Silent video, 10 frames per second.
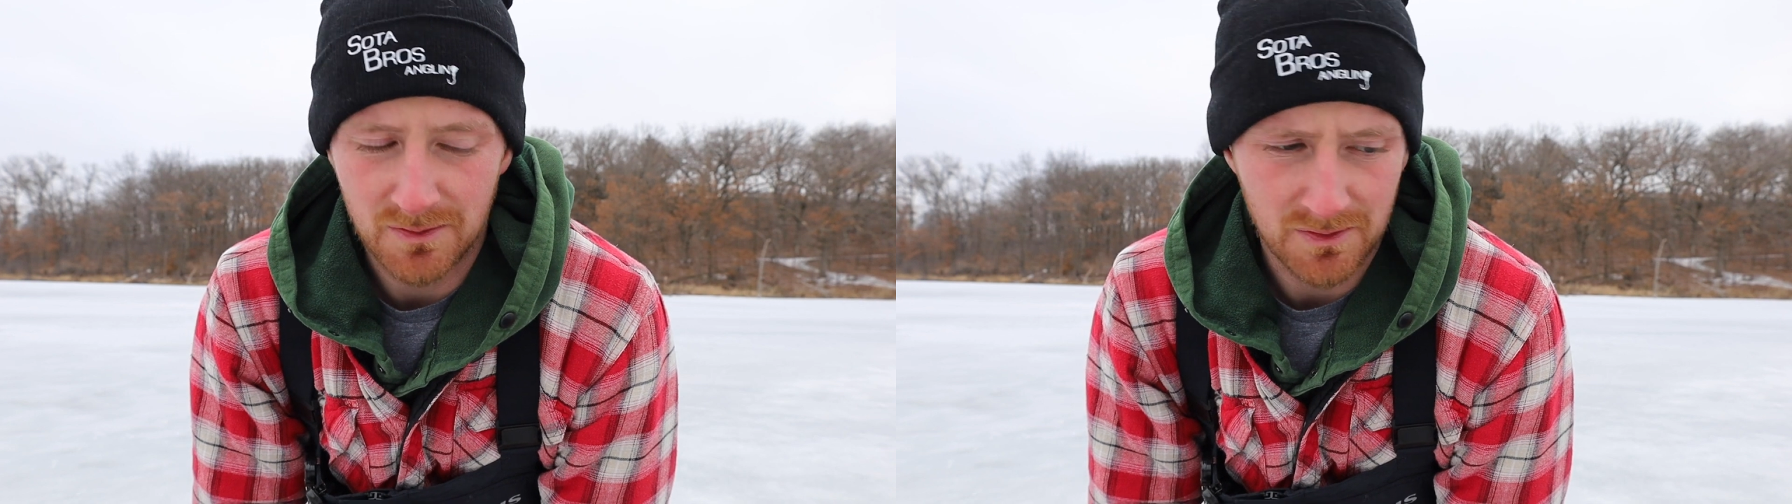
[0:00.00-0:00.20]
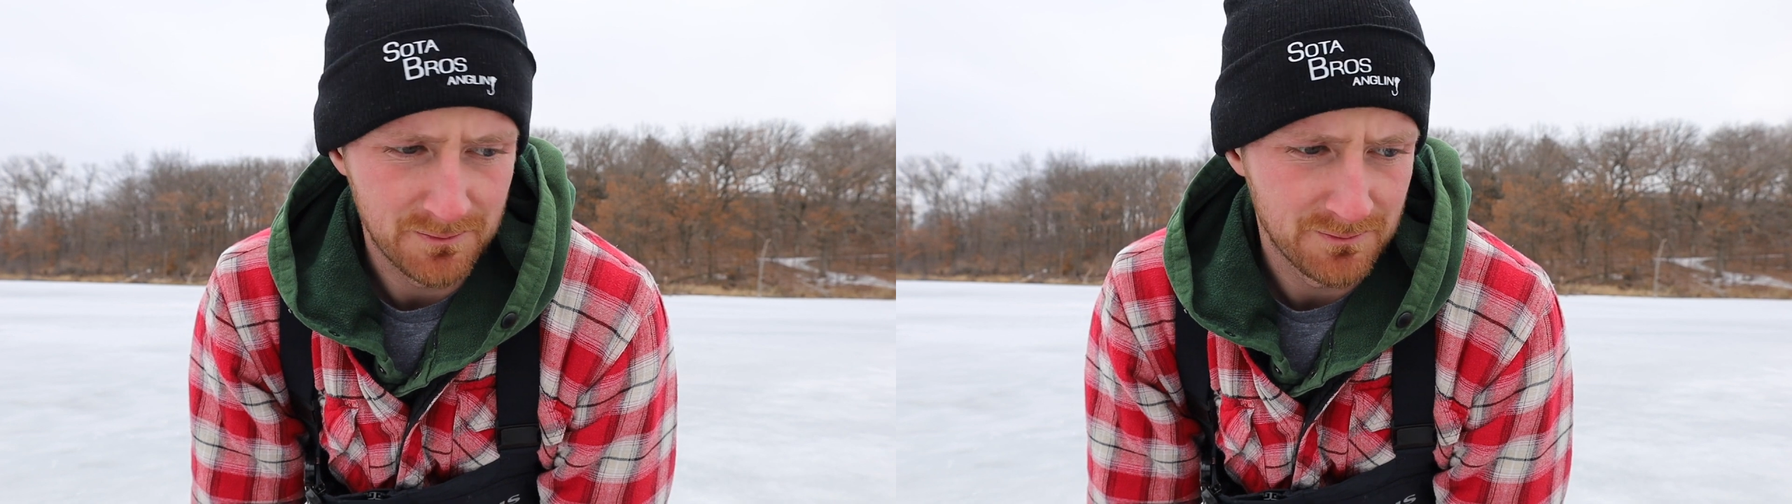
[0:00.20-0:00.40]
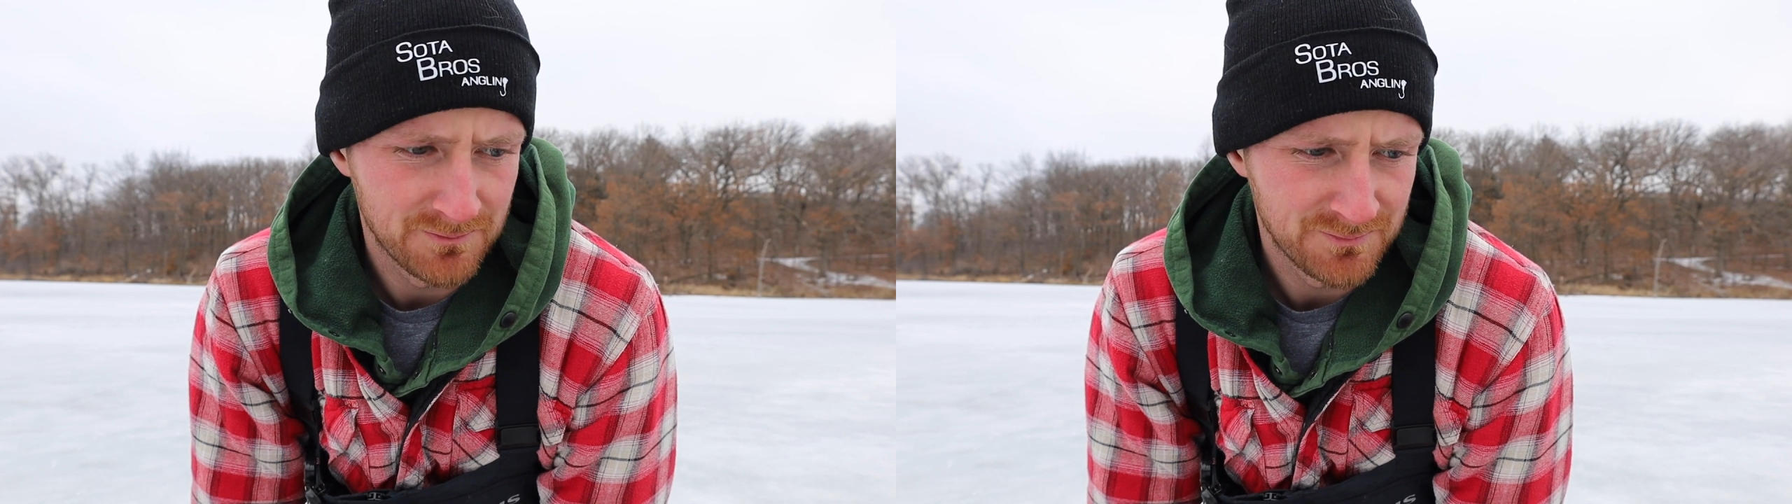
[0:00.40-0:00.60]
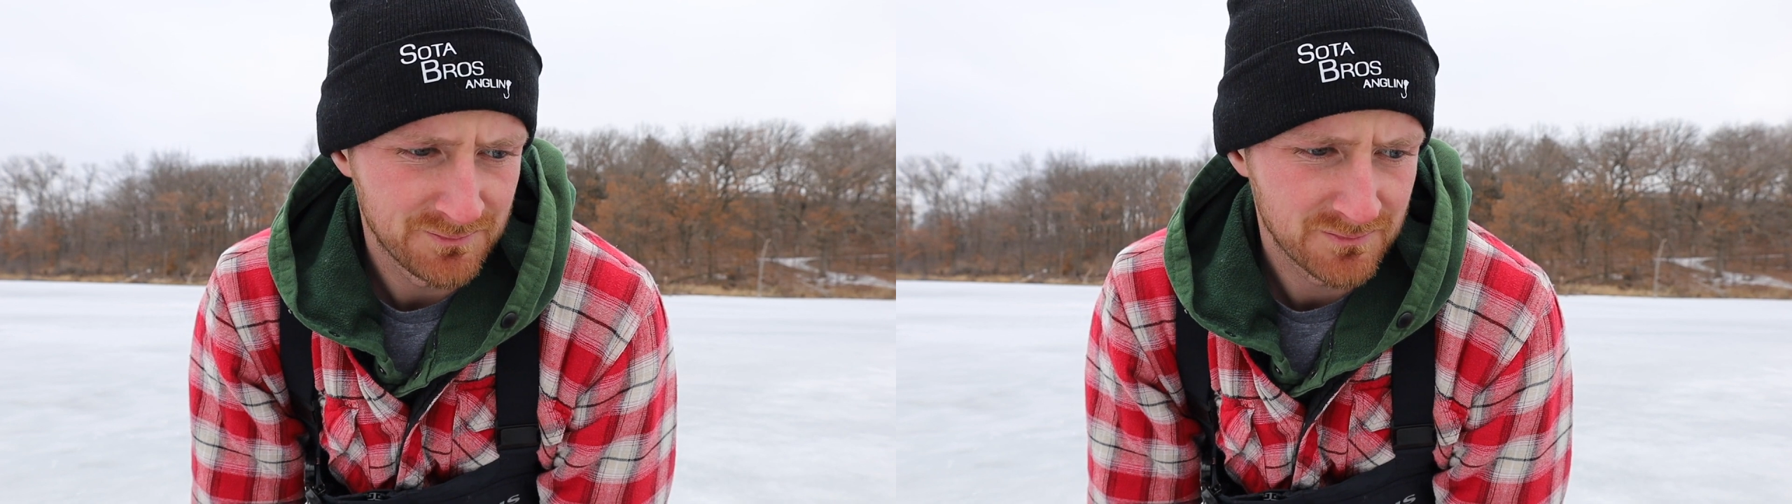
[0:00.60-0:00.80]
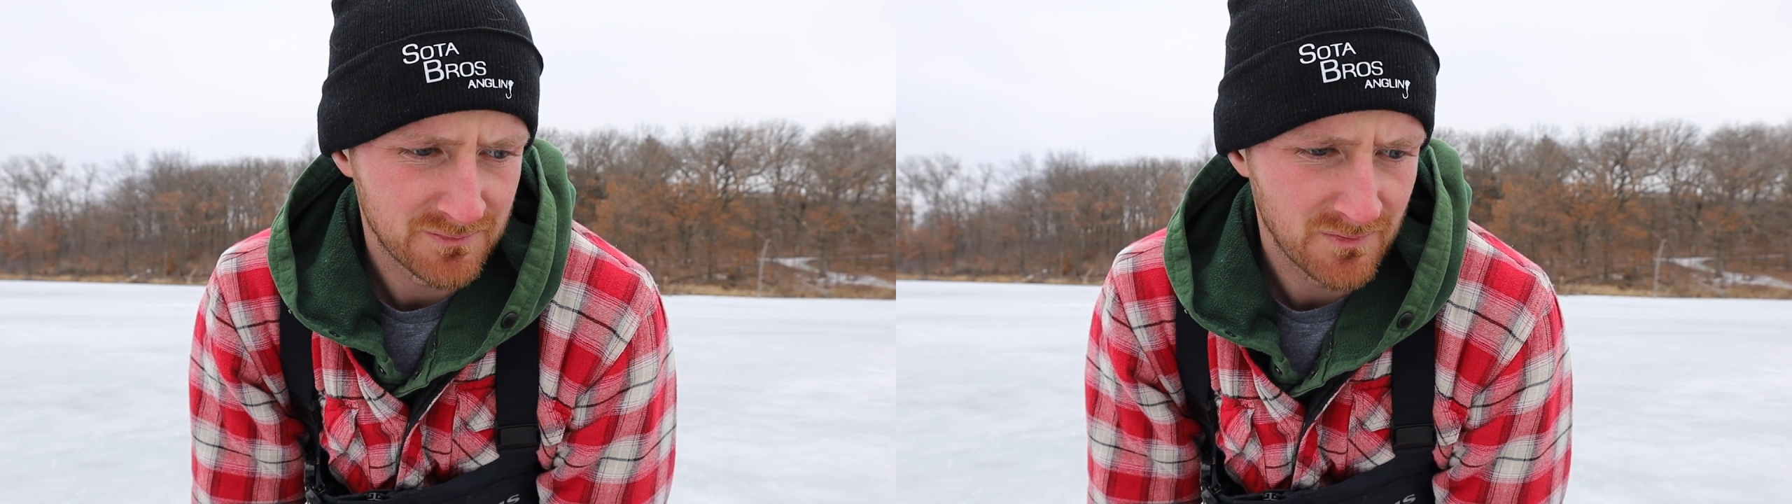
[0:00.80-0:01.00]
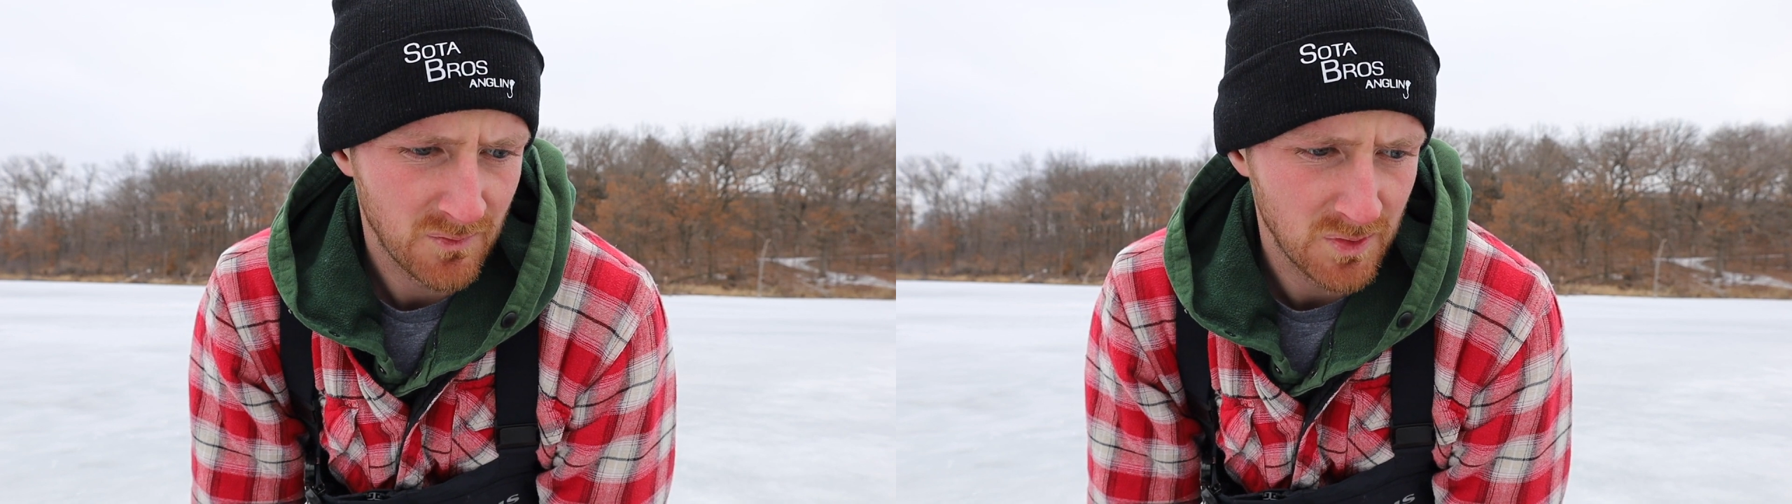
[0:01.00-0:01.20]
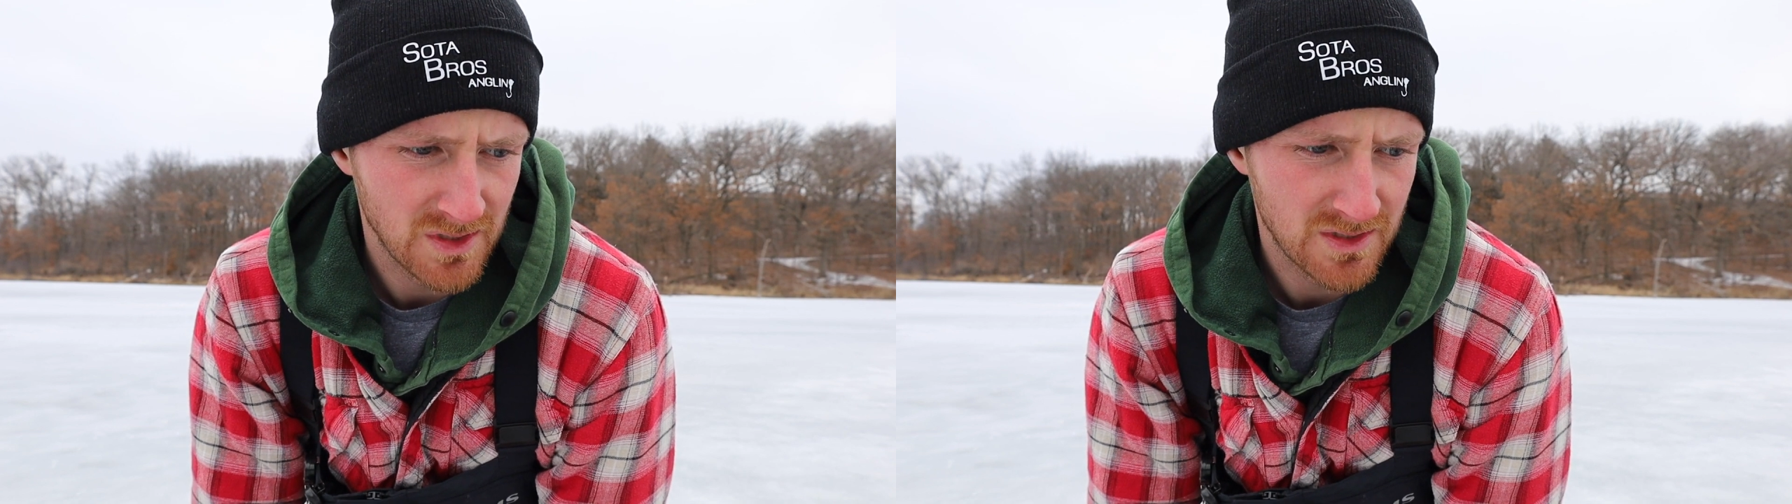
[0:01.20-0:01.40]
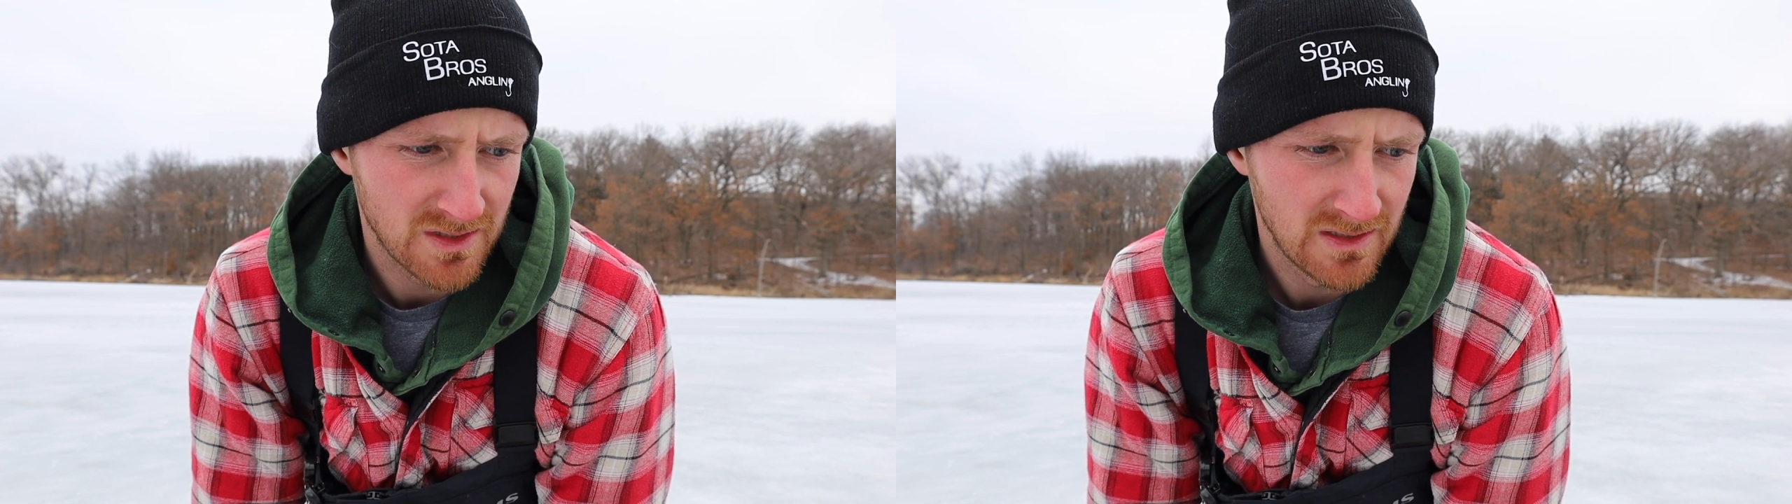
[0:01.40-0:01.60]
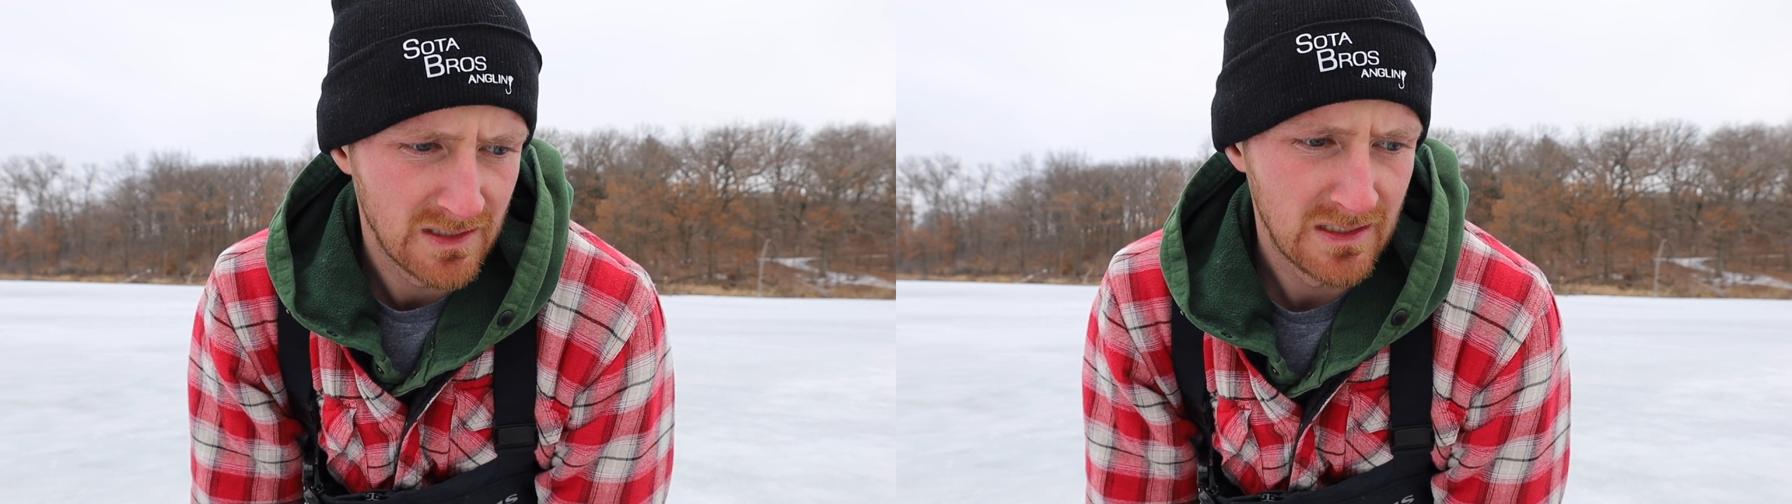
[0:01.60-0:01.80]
We're just